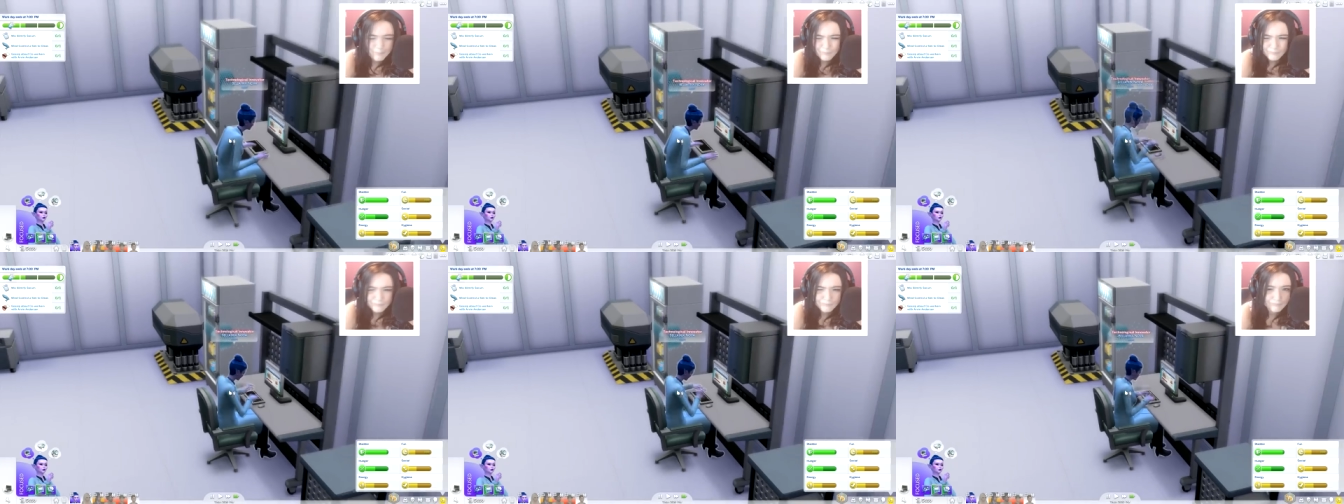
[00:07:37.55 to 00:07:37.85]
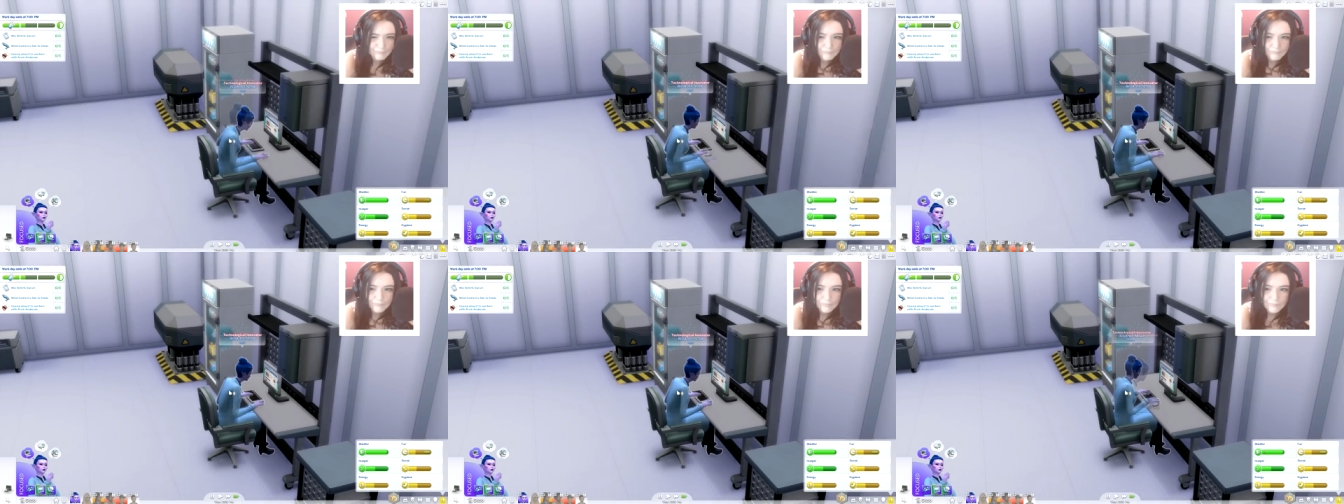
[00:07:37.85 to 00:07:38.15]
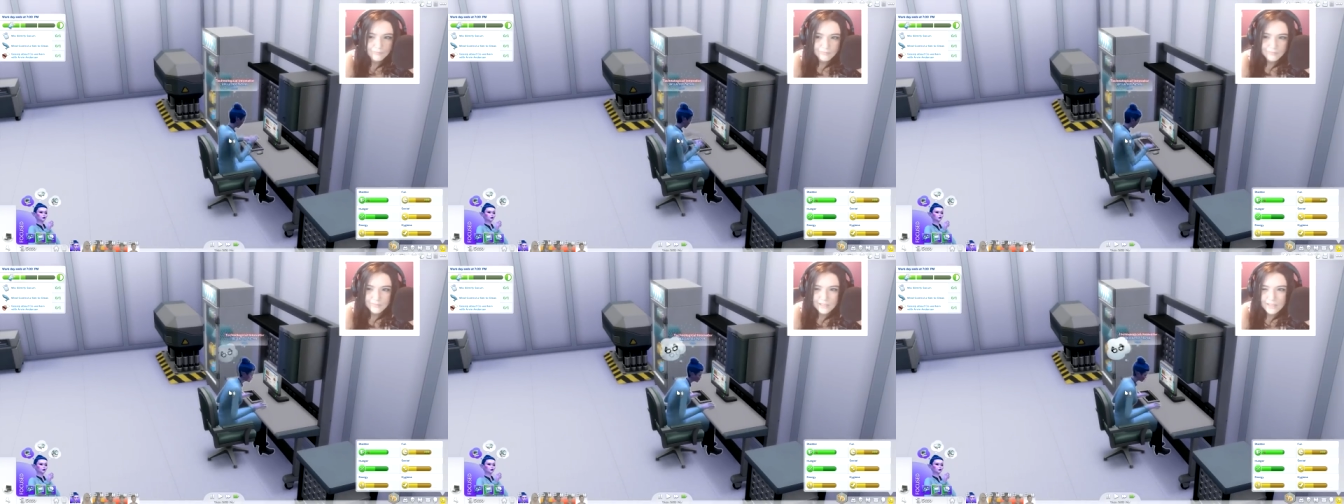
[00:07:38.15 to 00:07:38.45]

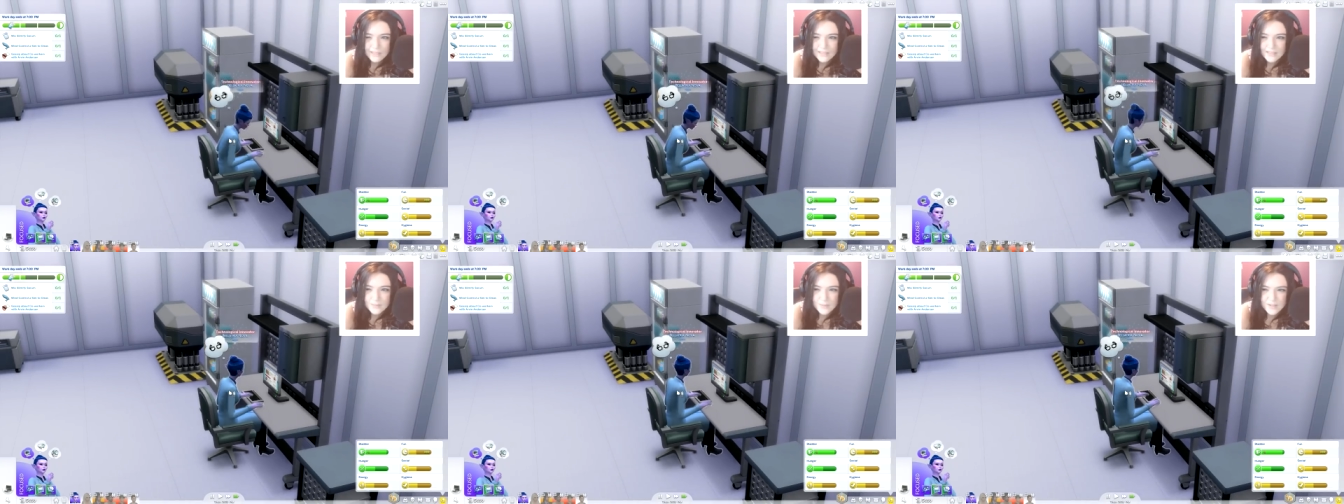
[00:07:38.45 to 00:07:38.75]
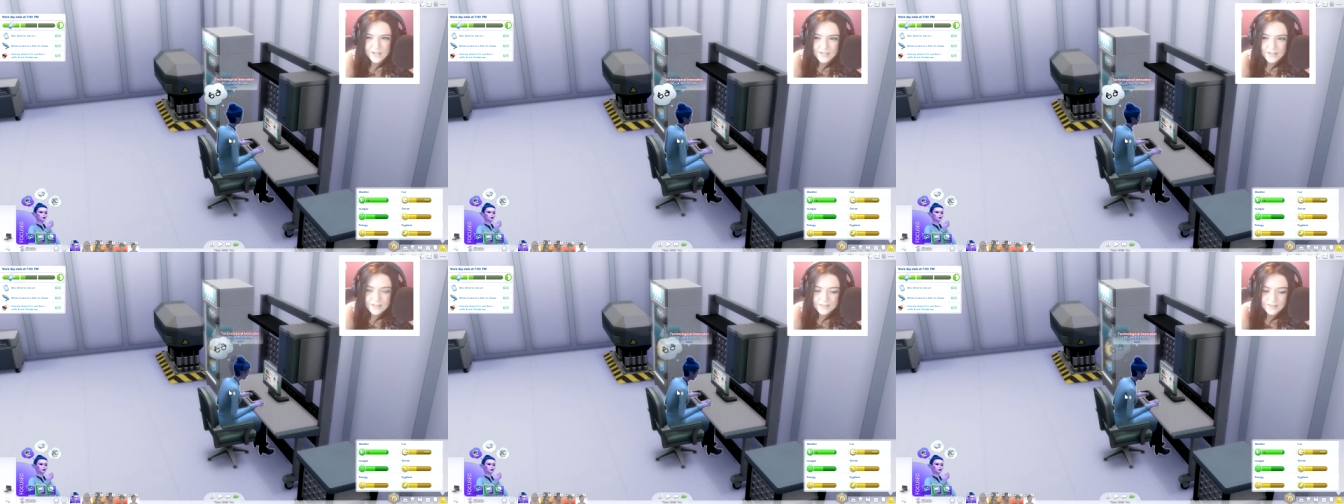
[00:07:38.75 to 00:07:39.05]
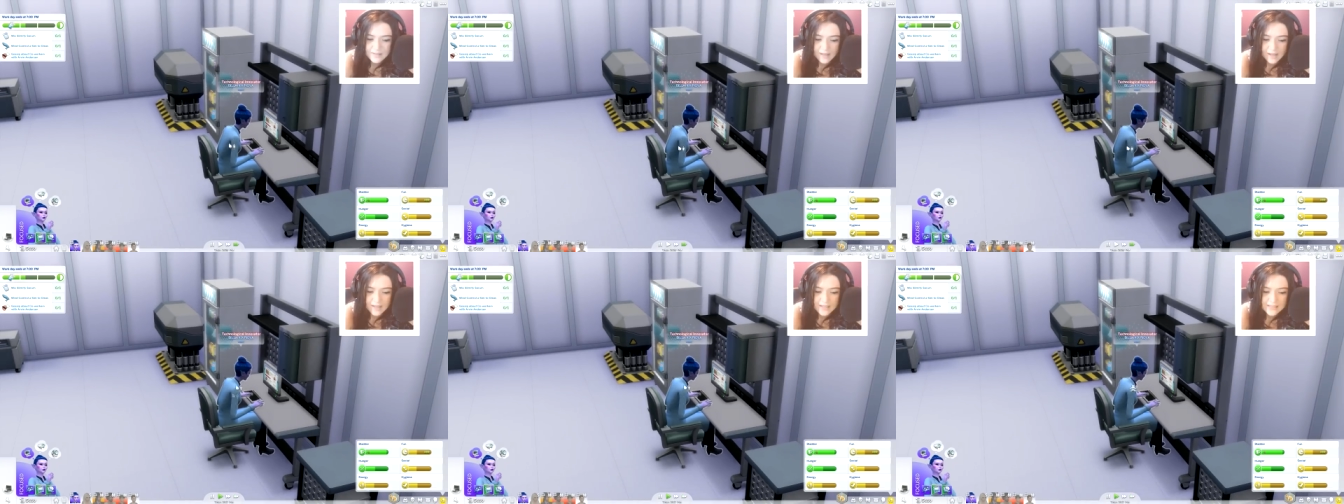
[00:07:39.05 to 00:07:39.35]
It is what
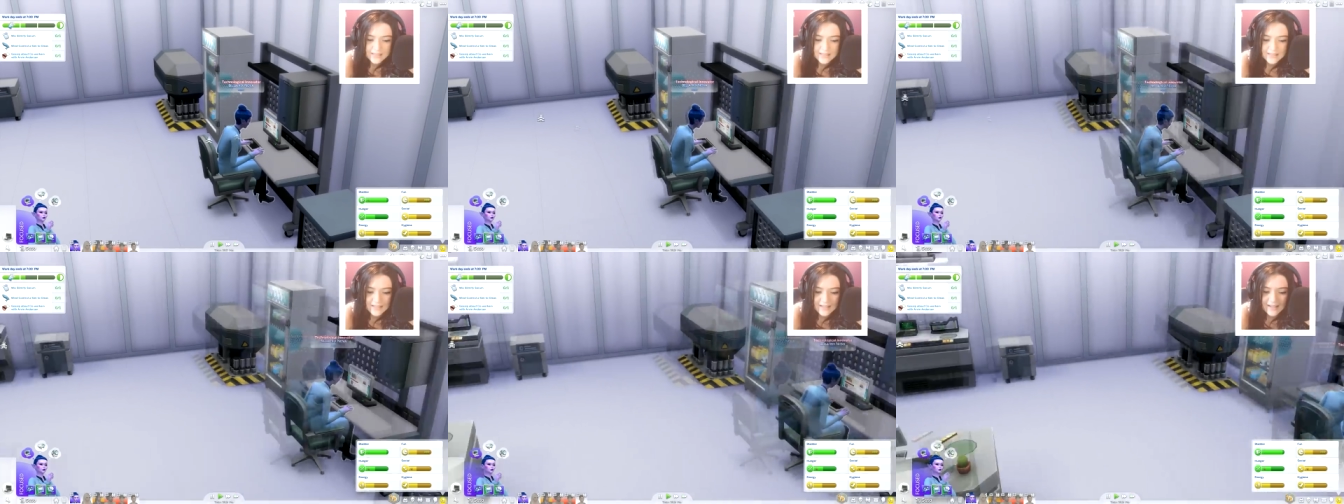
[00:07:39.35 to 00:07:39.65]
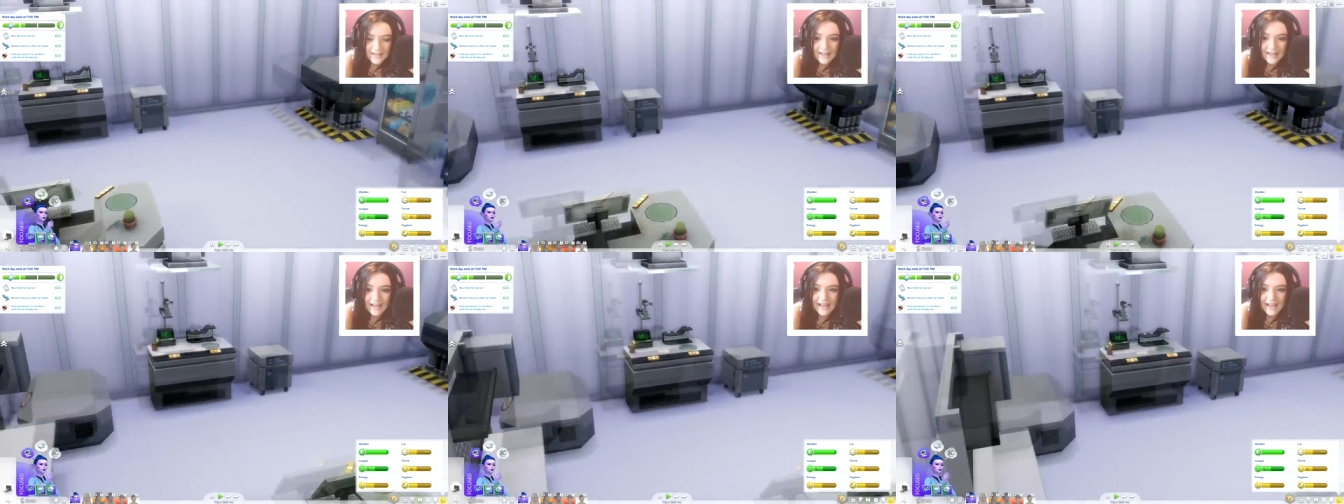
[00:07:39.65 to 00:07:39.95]
it is, guys.